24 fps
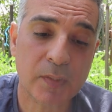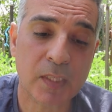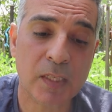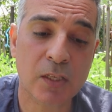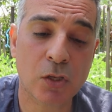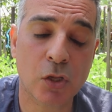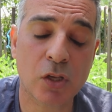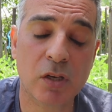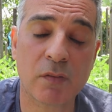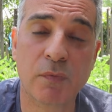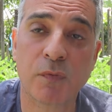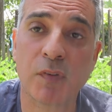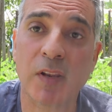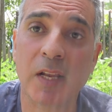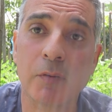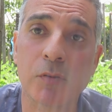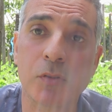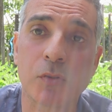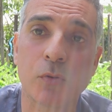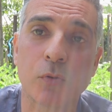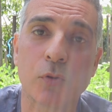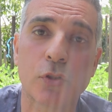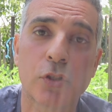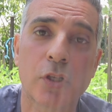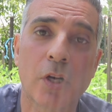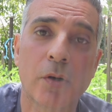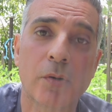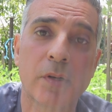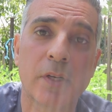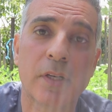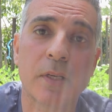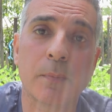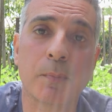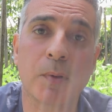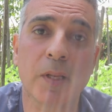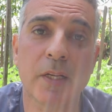A lot of flowers still showing
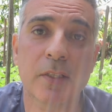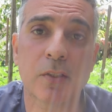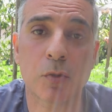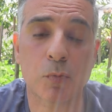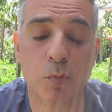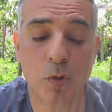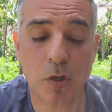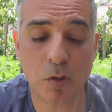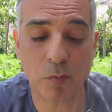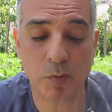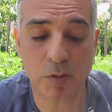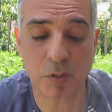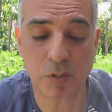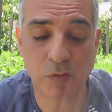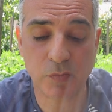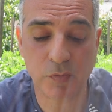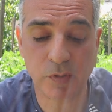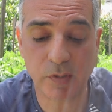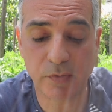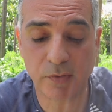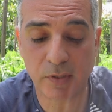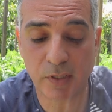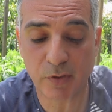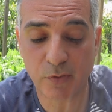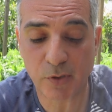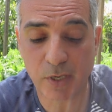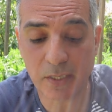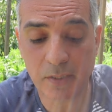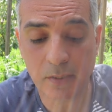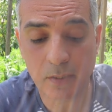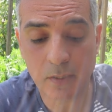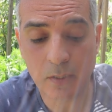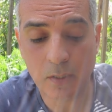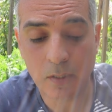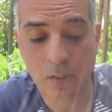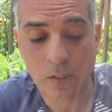in the plants as well, which is really great.
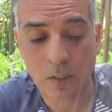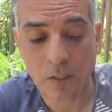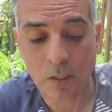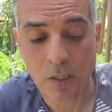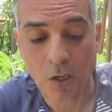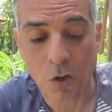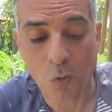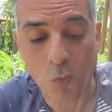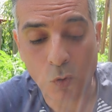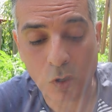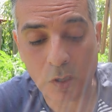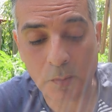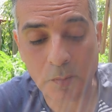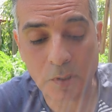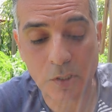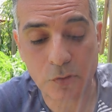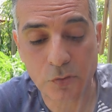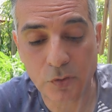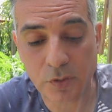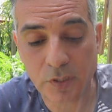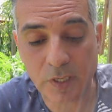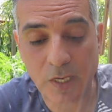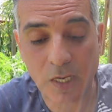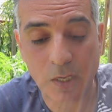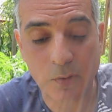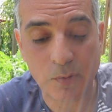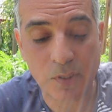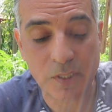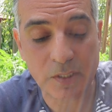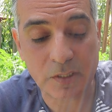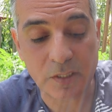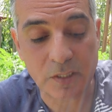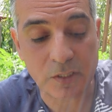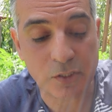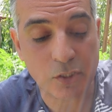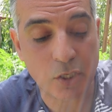What I'm going to do now
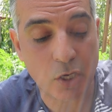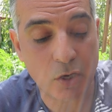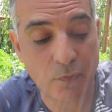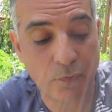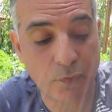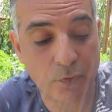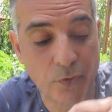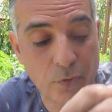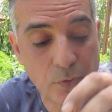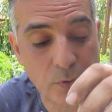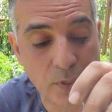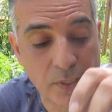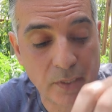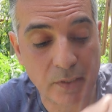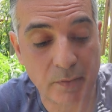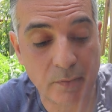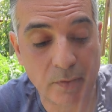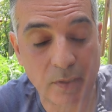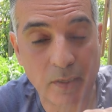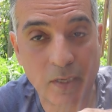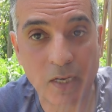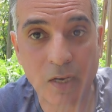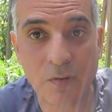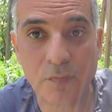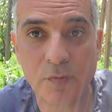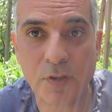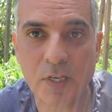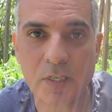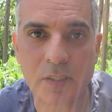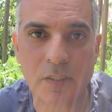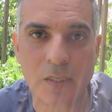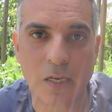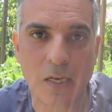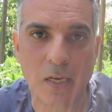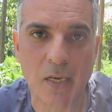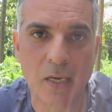is go through and give
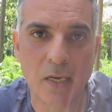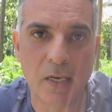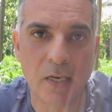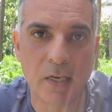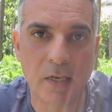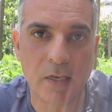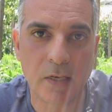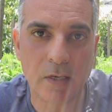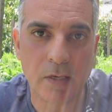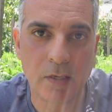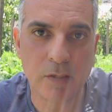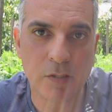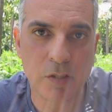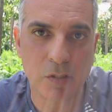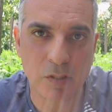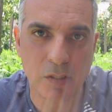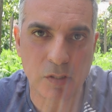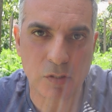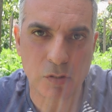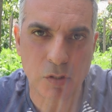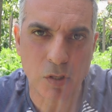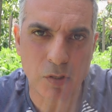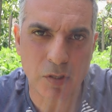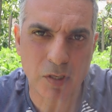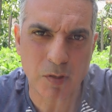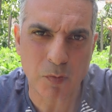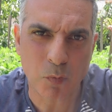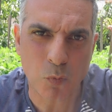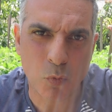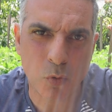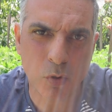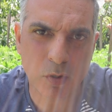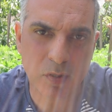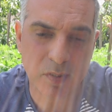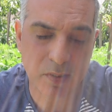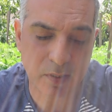these just a soak in
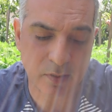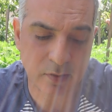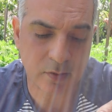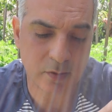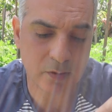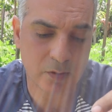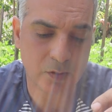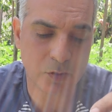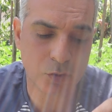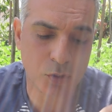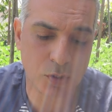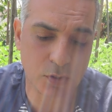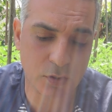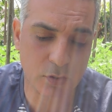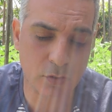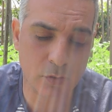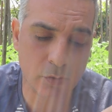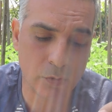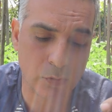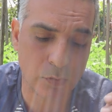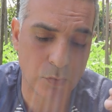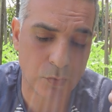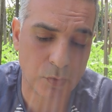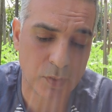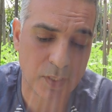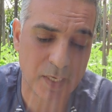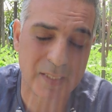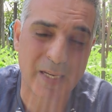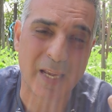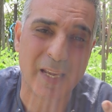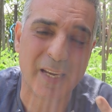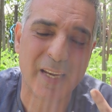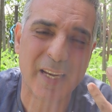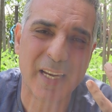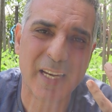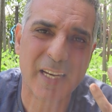water, just to get
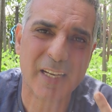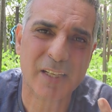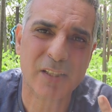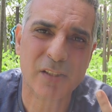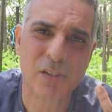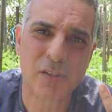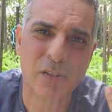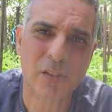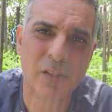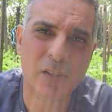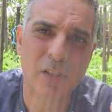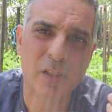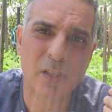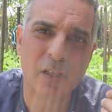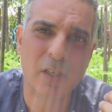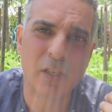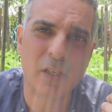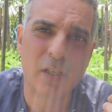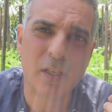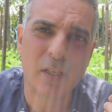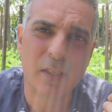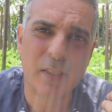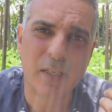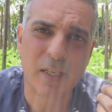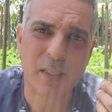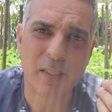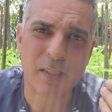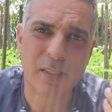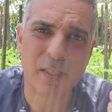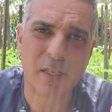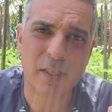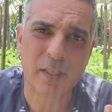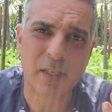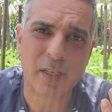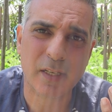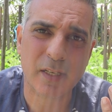that heat, that
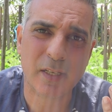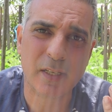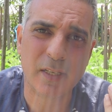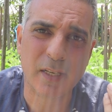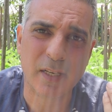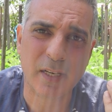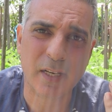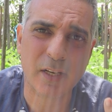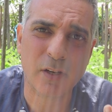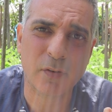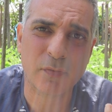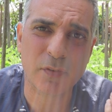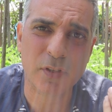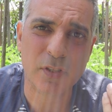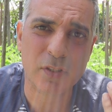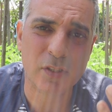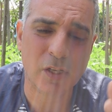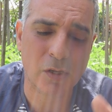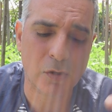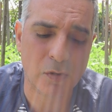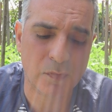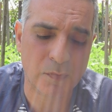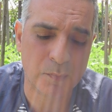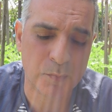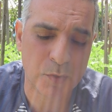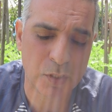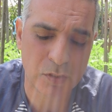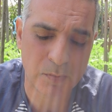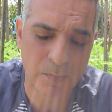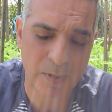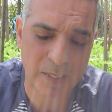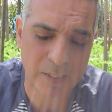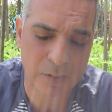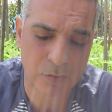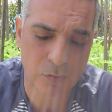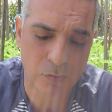sun heat, the heat of the sun off them, just to
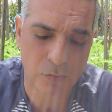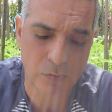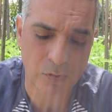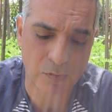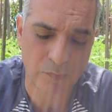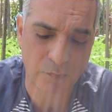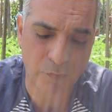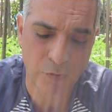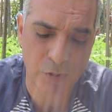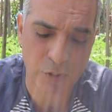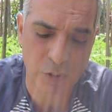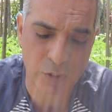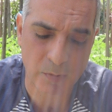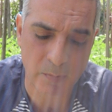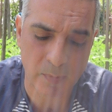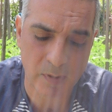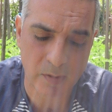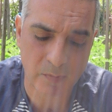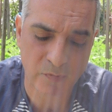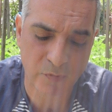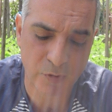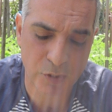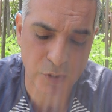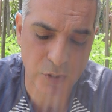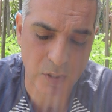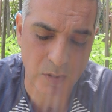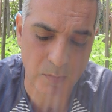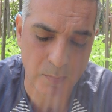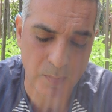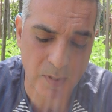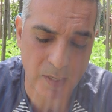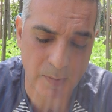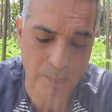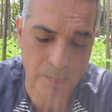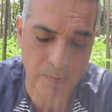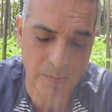make sure that freshen
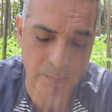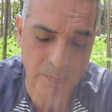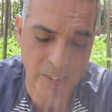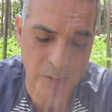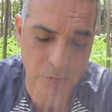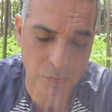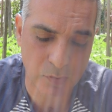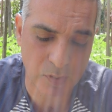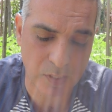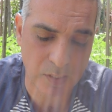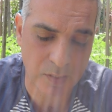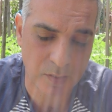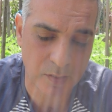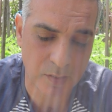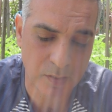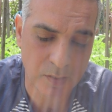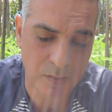them up and make sure they're